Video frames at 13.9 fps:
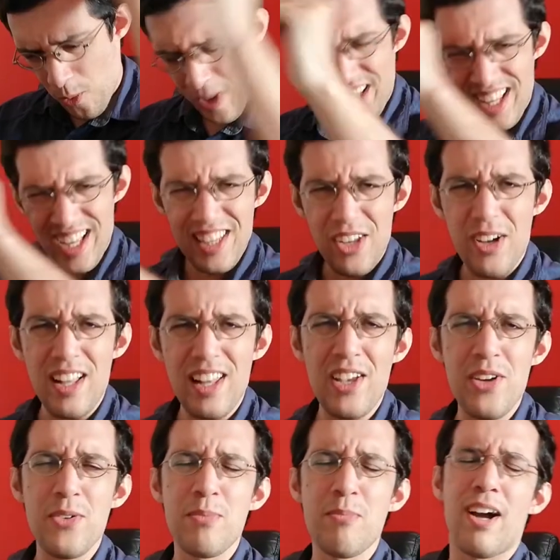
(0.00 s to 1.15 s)
Well, hello,
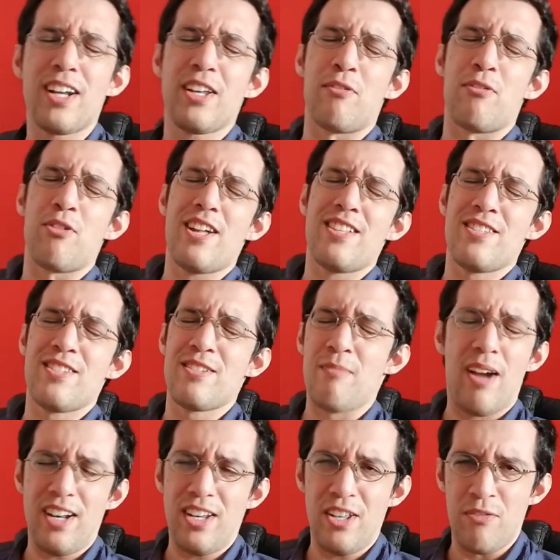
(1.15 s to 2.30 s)
hello, my dear friends,
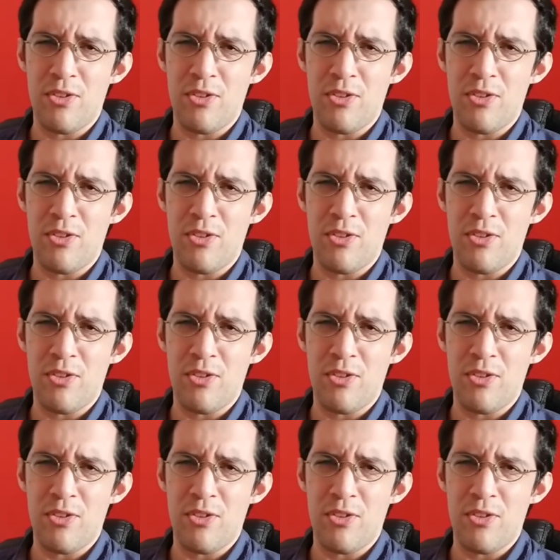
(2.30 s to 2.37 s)
my dear